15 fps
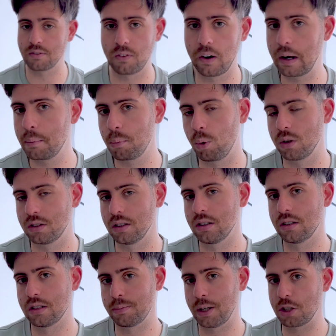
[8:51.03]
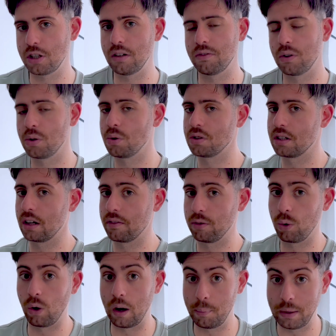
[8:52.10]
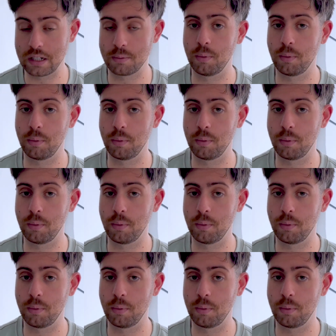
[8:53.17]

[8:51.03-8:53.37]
very important, especially if you're using a fluoride-based